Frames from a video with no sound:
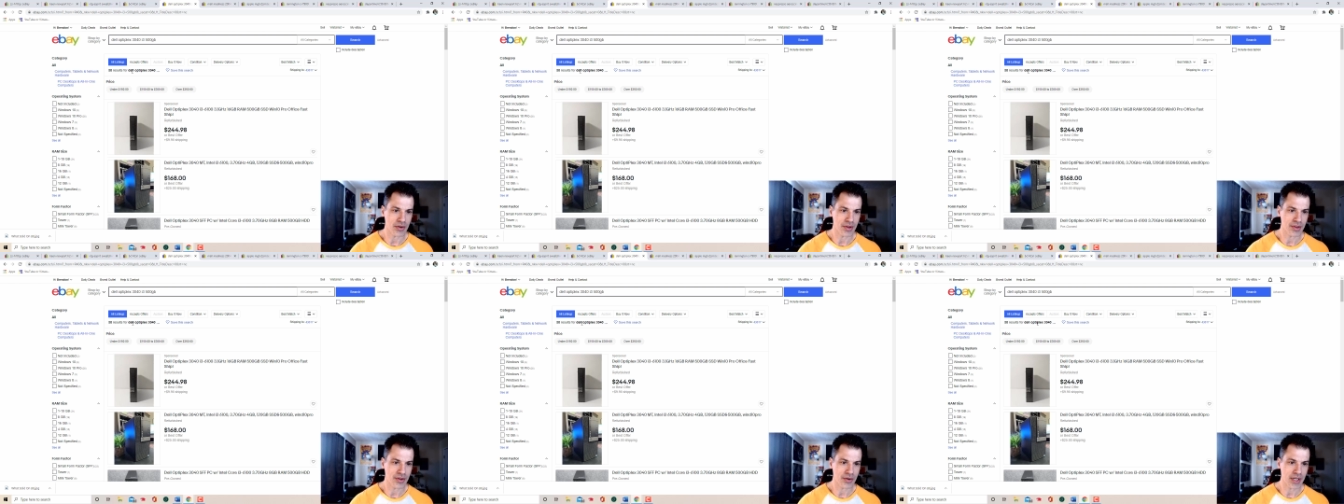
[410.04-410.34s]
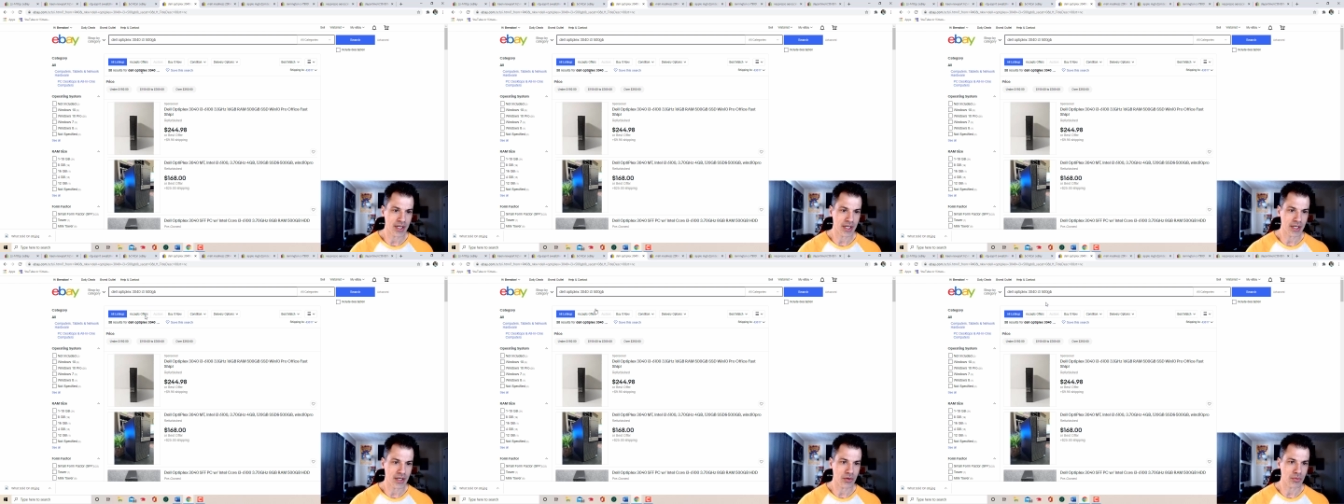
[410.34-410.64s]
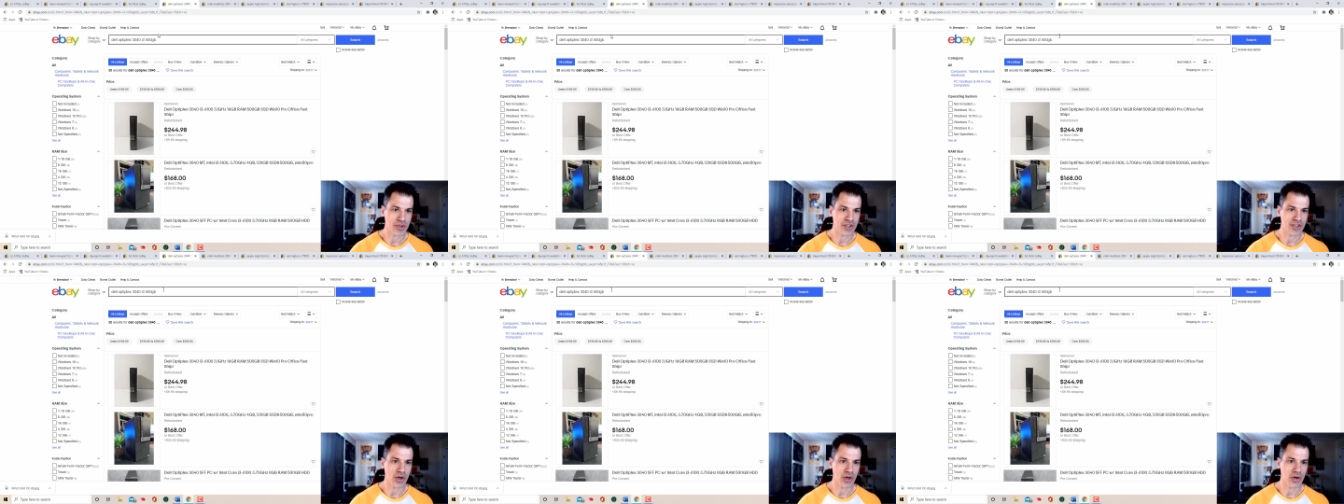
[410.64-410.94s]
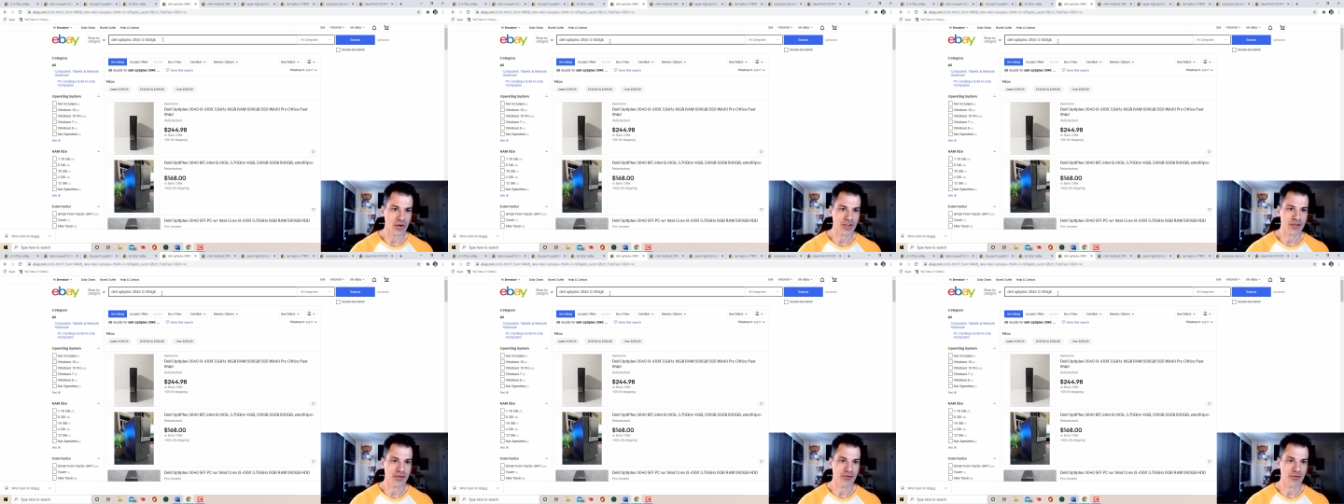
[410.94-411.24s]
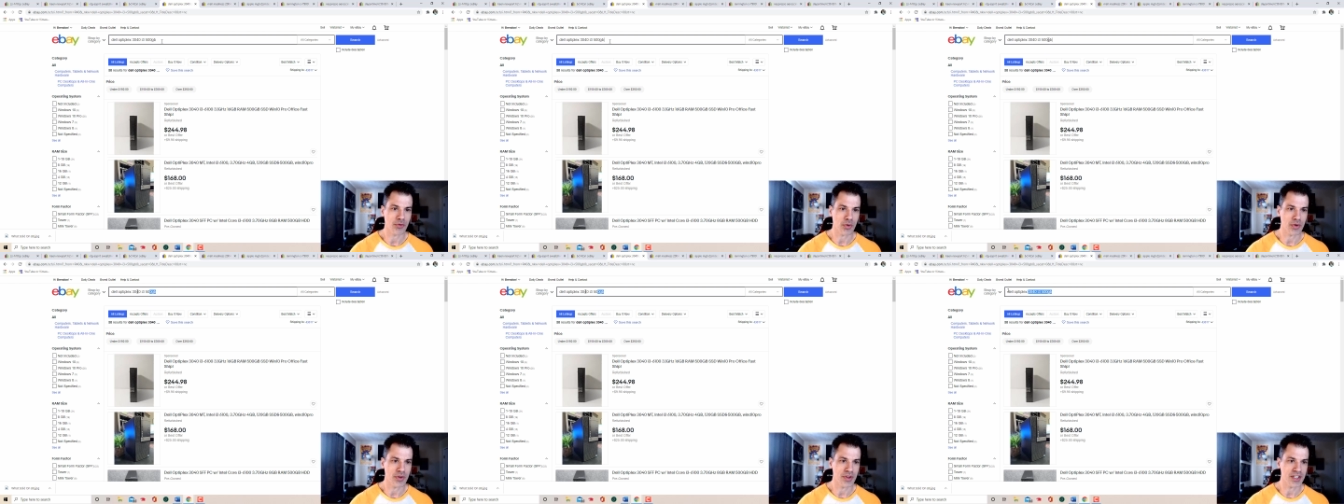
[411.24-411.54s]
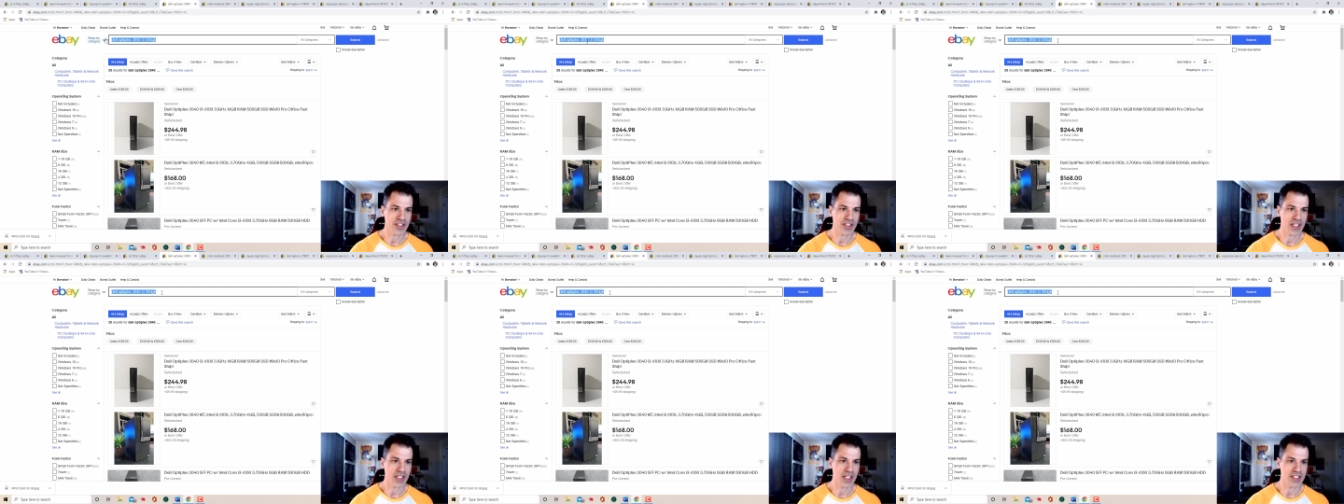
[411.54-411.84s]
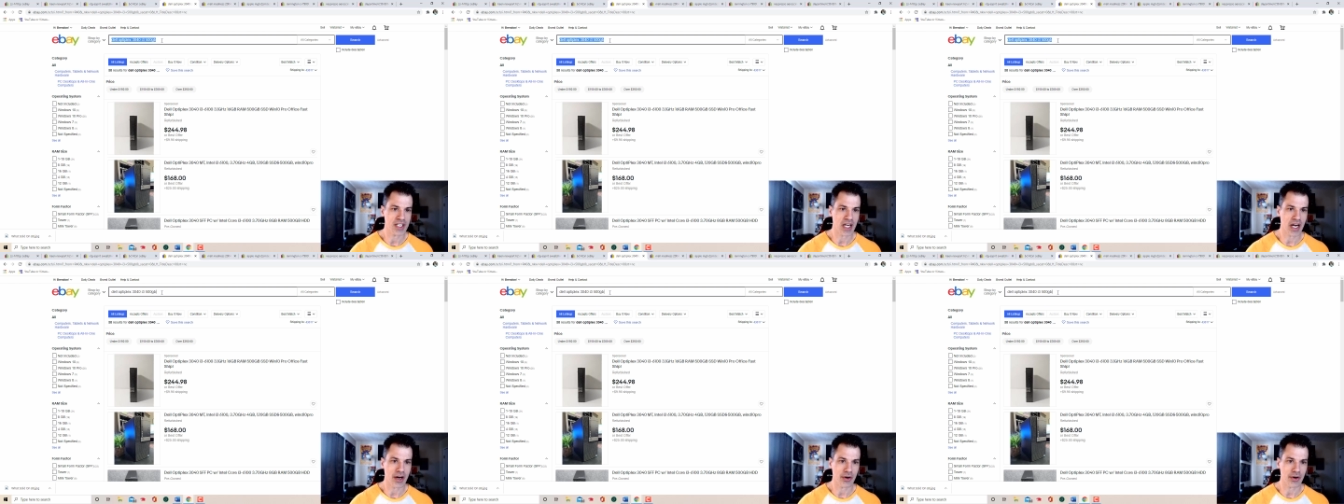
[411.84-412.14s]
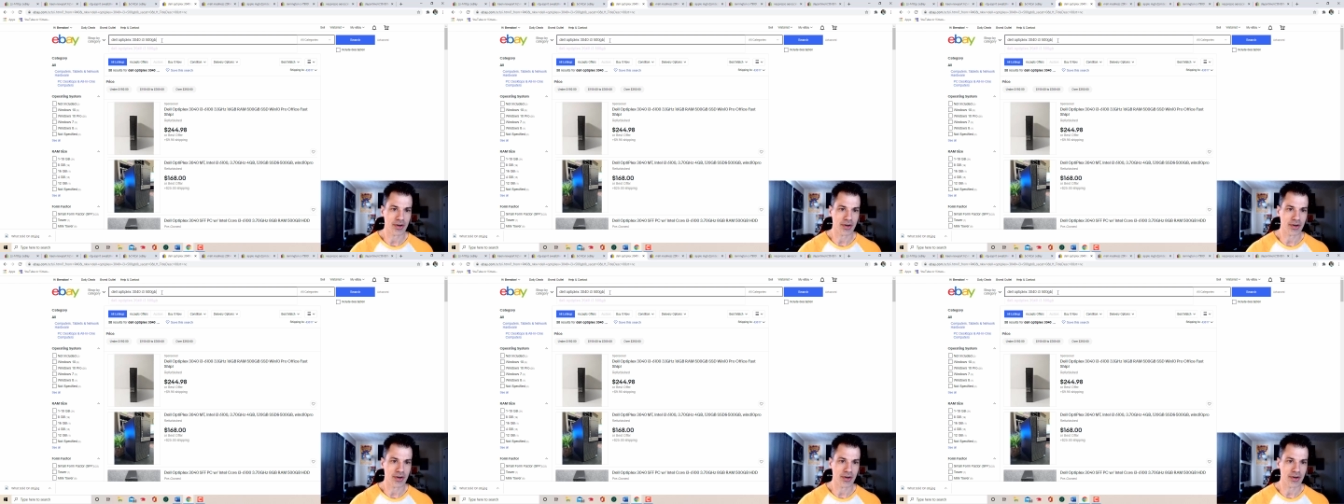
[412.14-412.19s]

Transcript: 30 results for this entire